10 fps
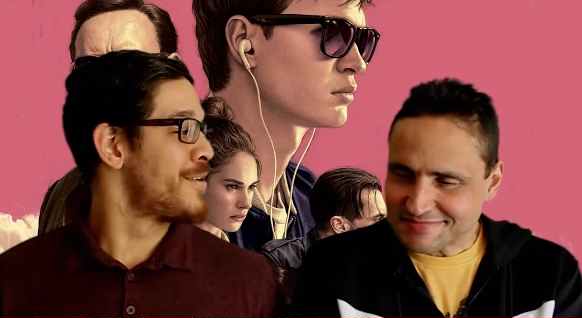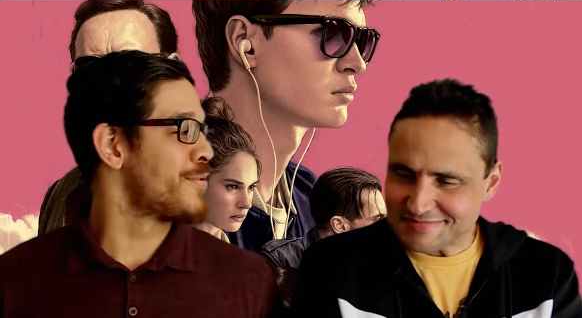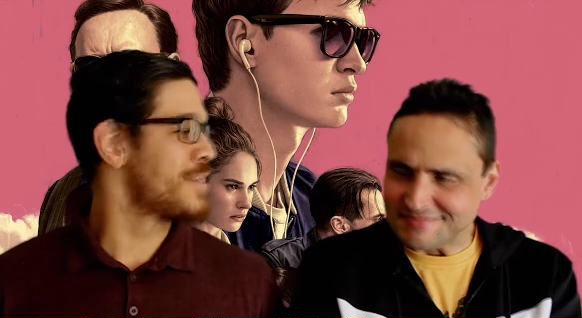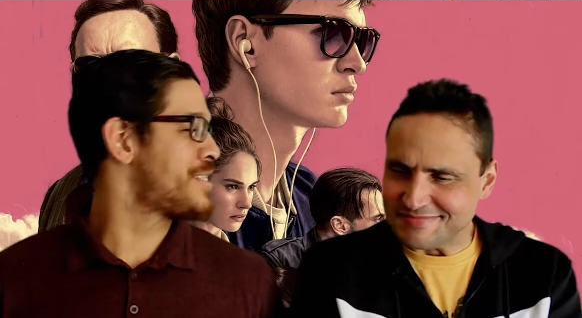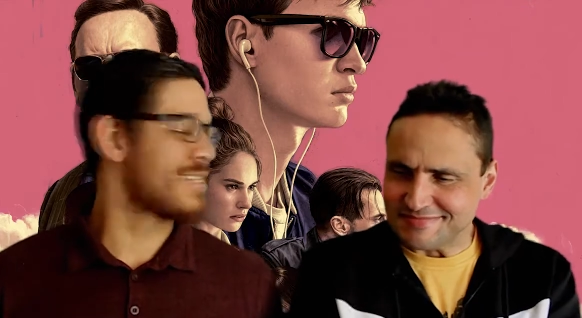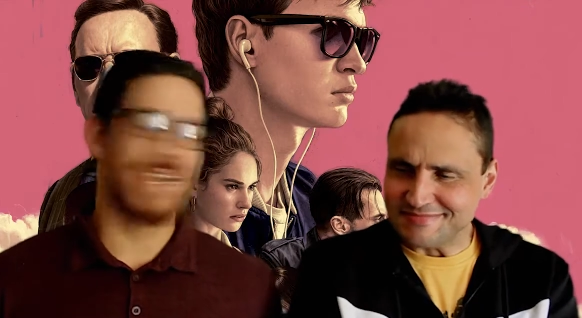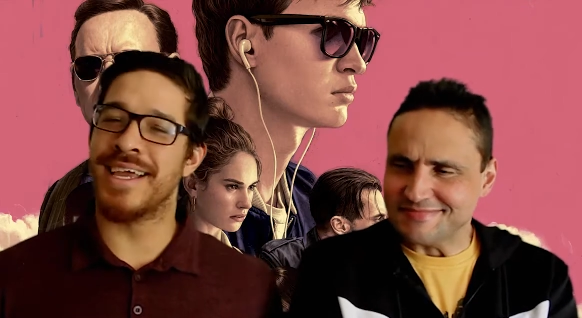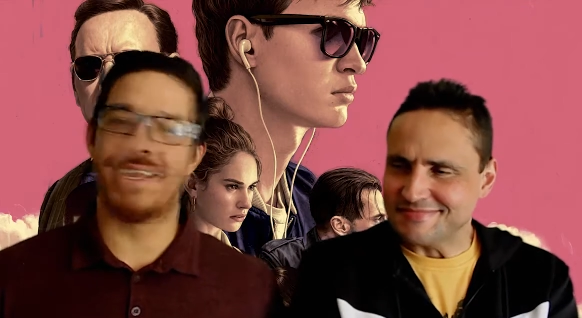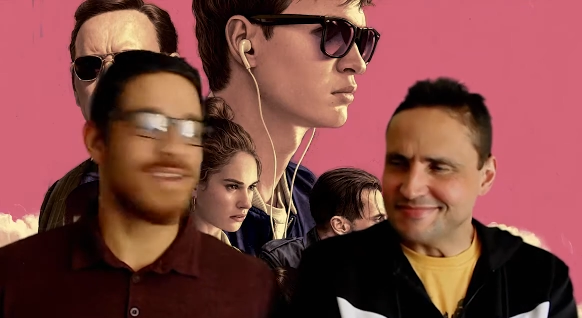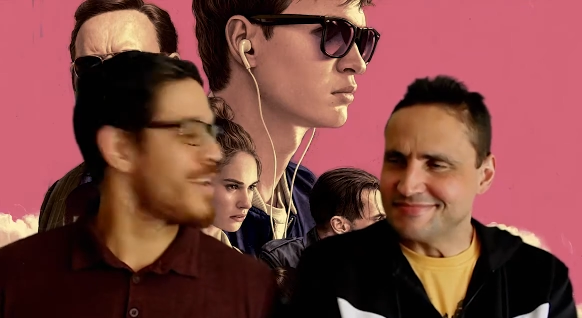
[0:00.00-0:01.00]
Speaker 1: which,
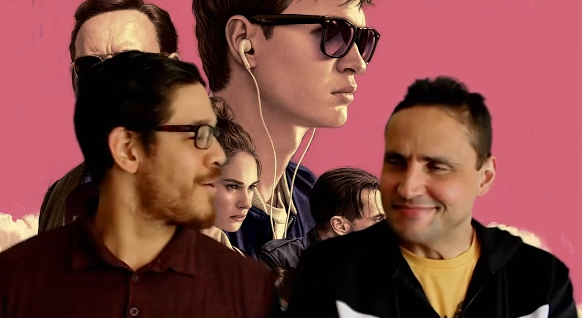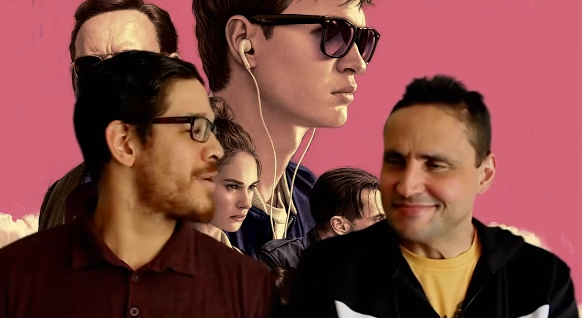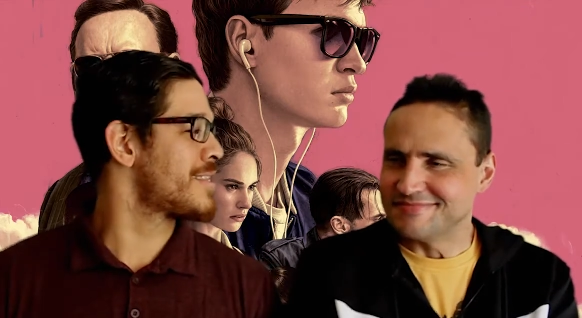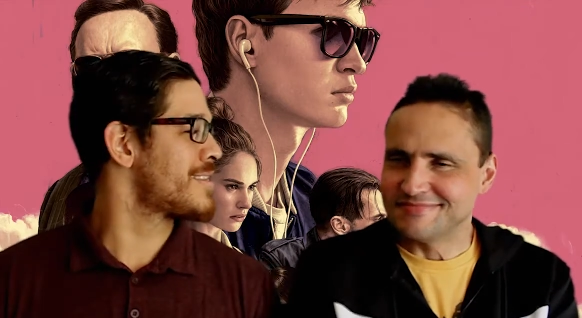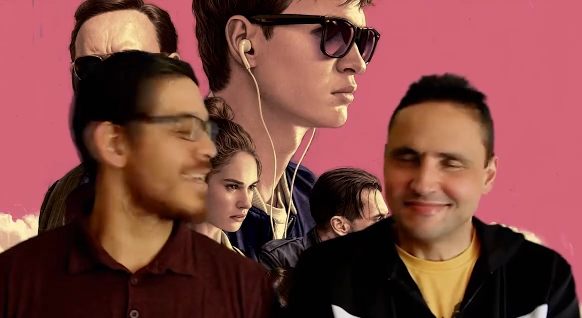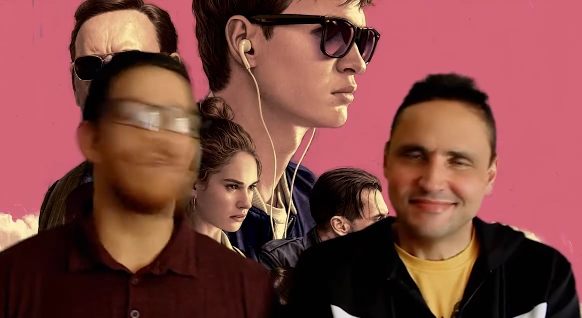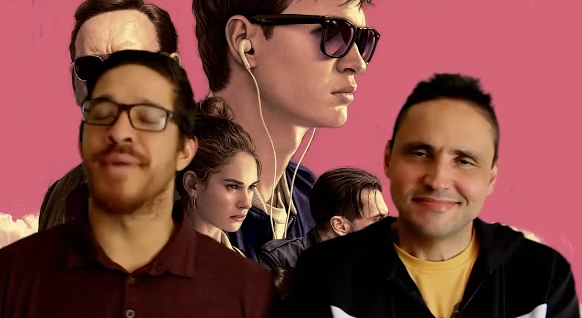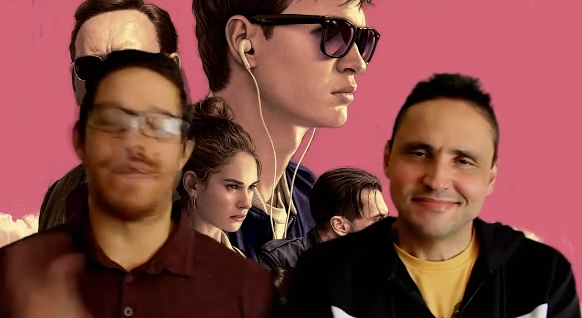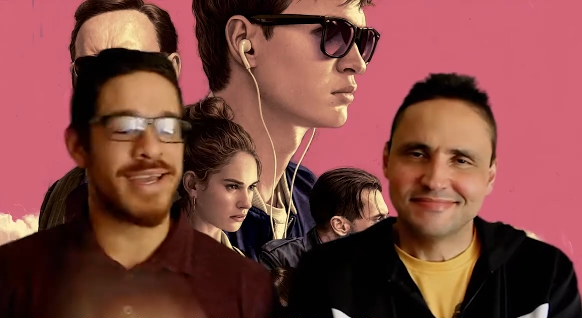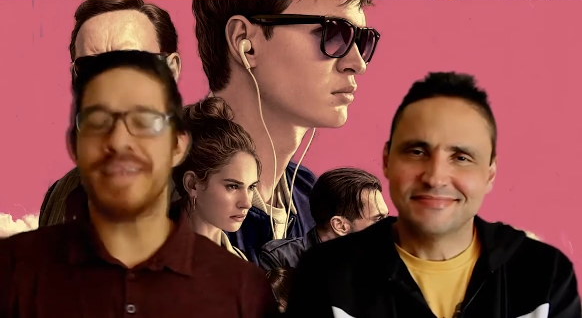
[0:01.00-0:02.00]
like, you know what?
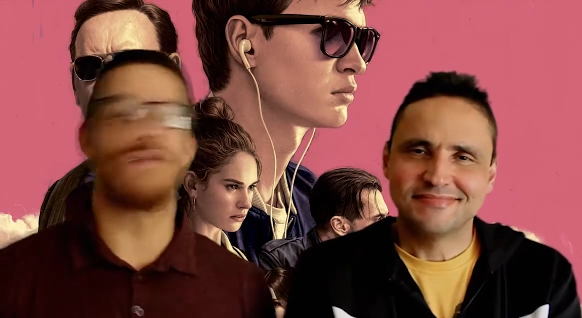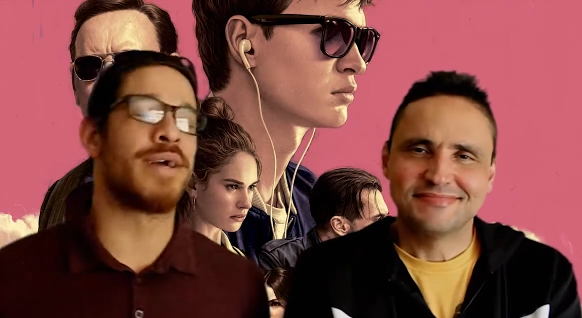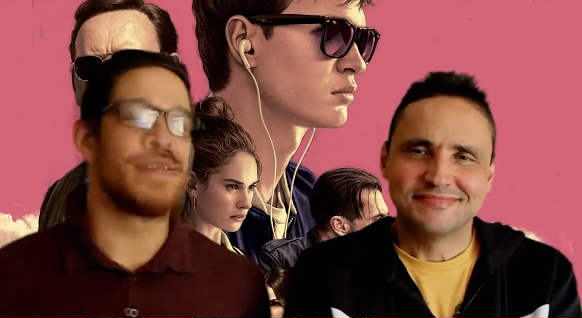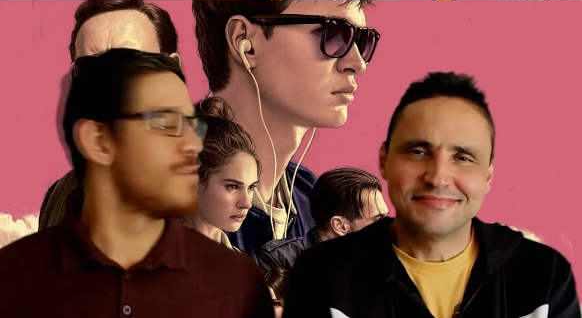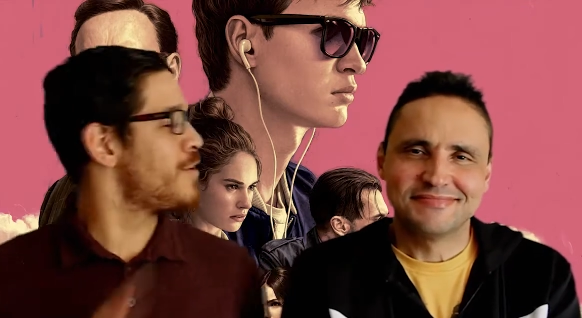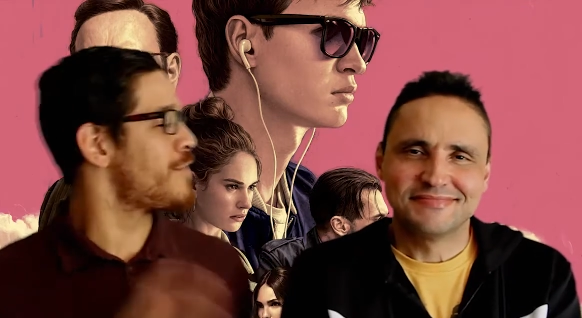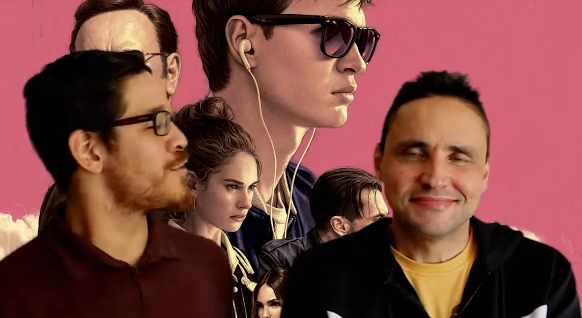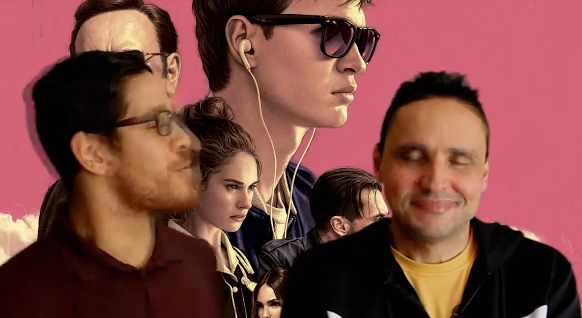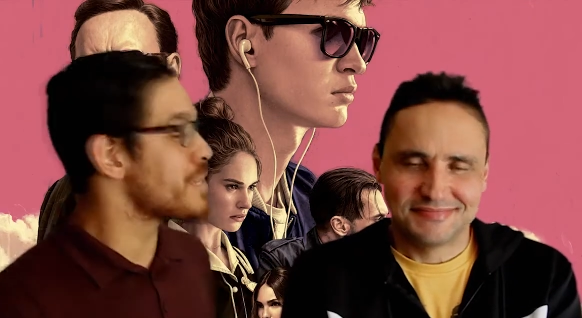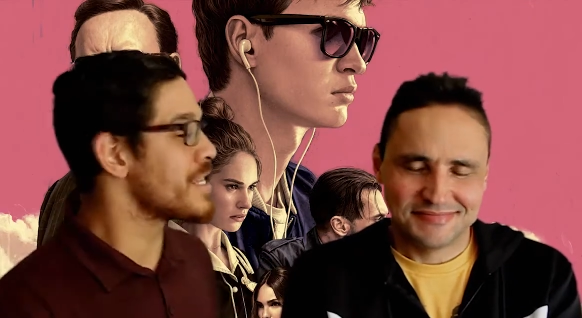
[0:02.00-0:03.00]
Anyway, you have
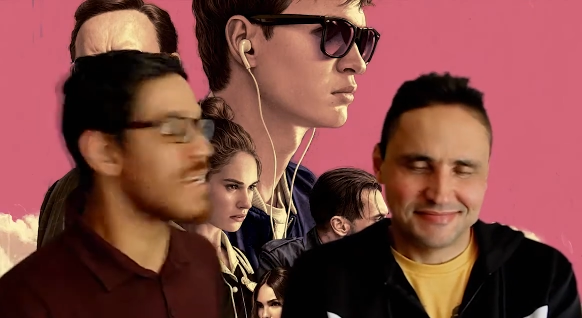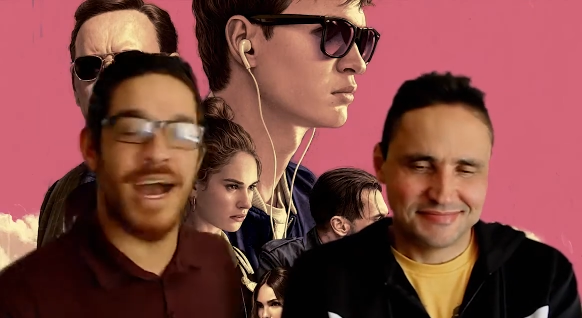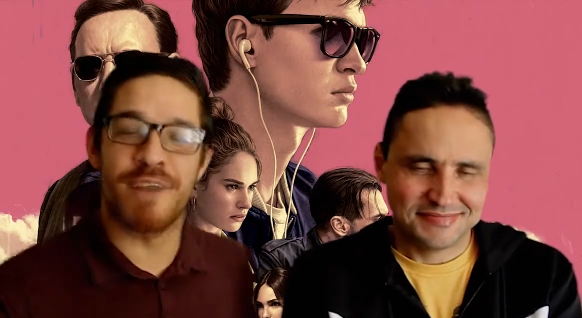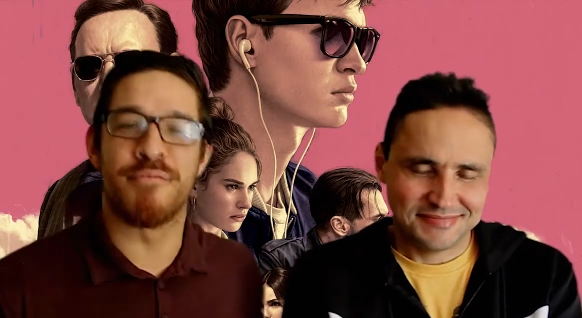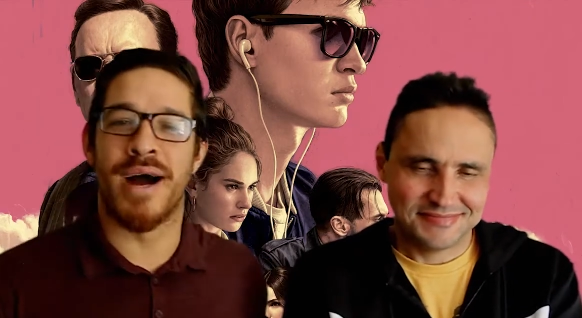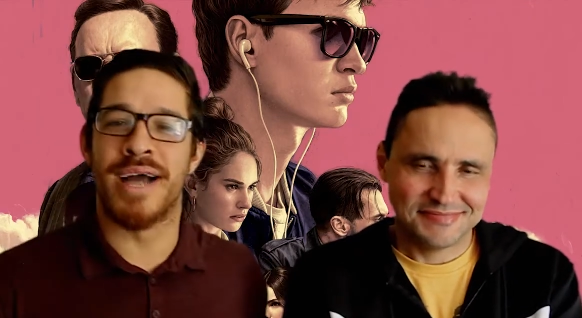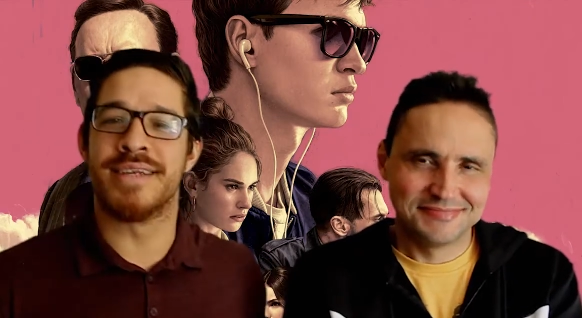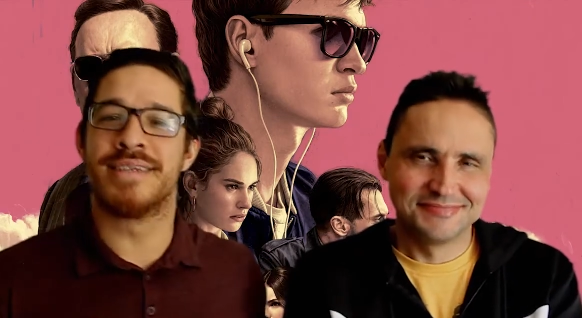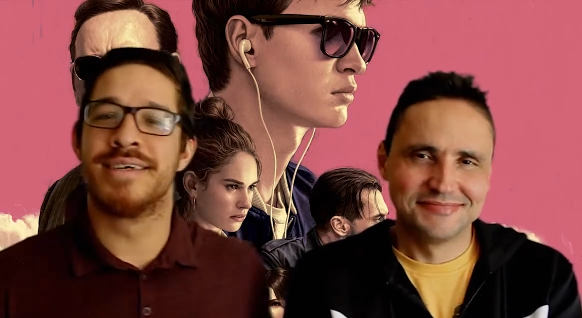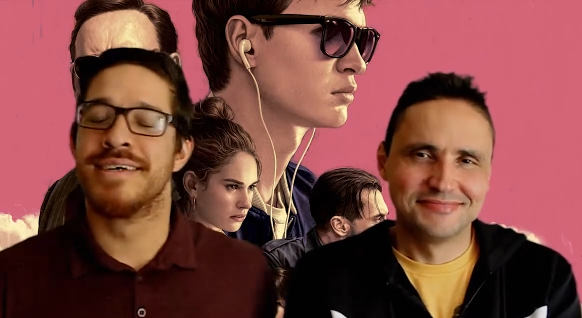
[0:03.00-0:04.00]
your opinion. I have
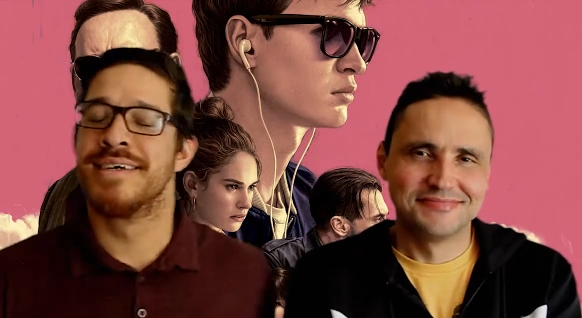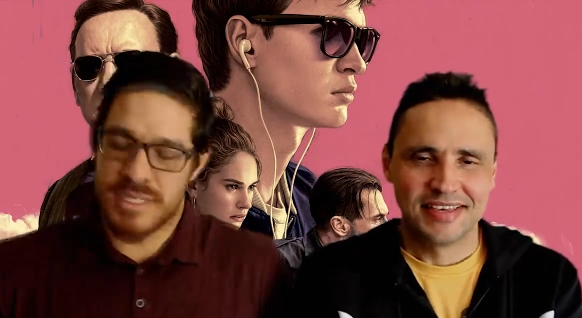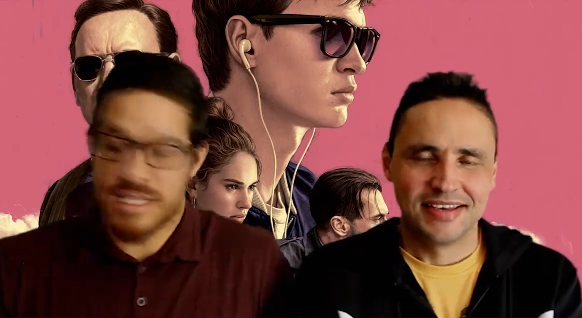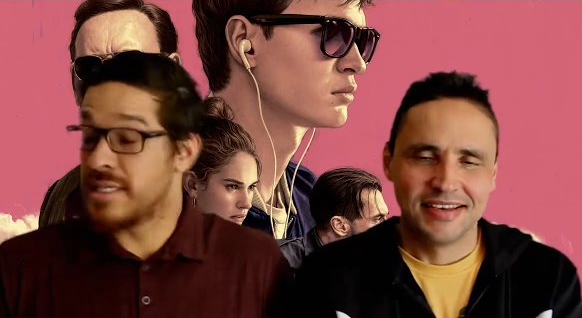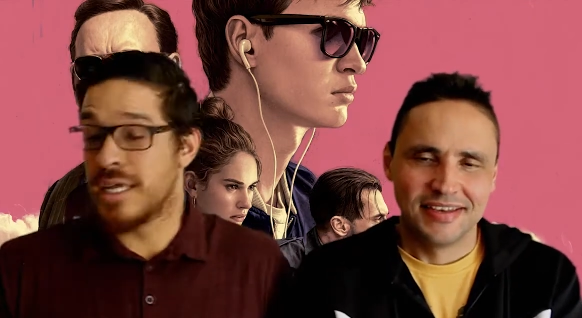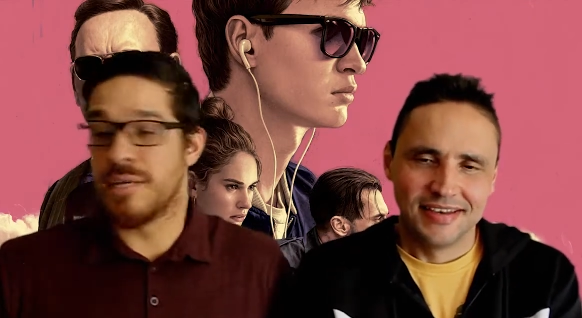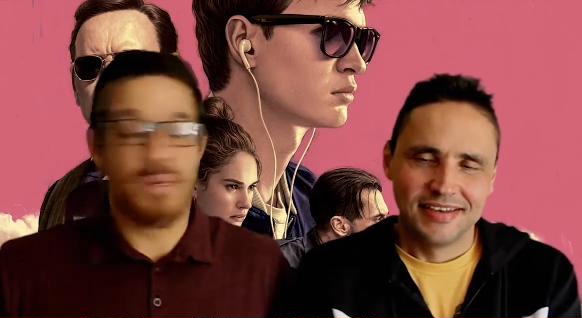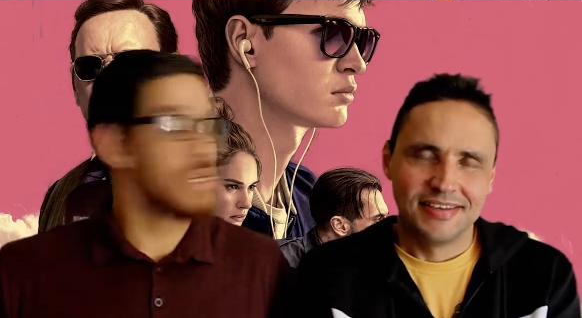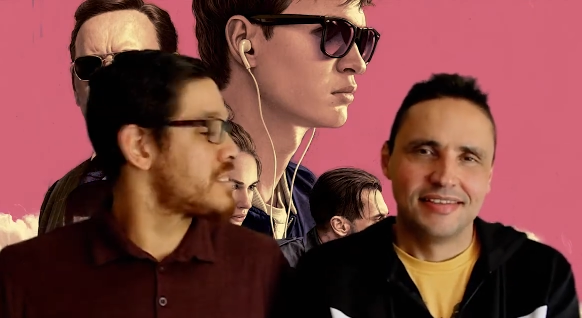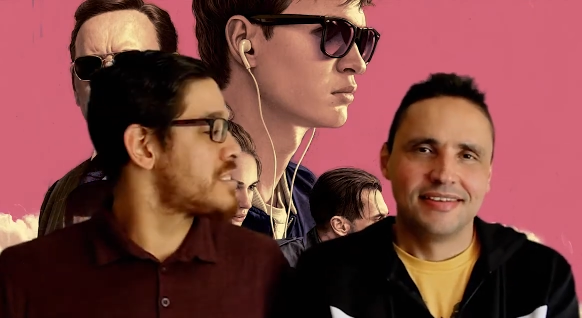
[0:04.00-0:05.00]
mine. They say
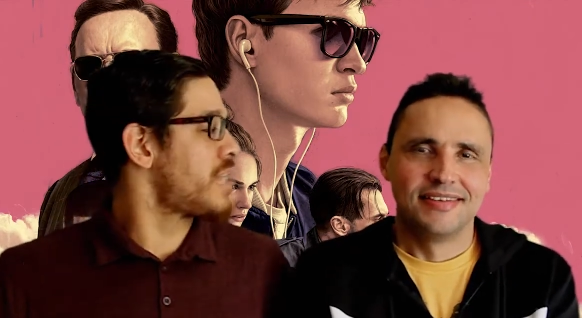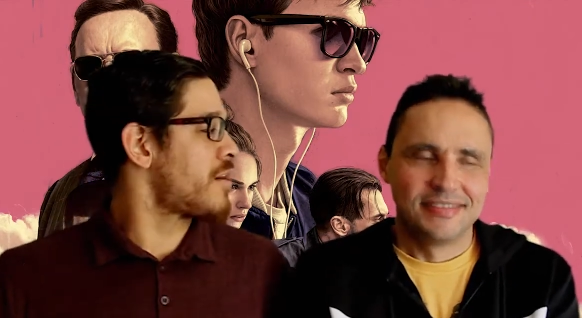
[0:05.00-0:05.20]
opinions is like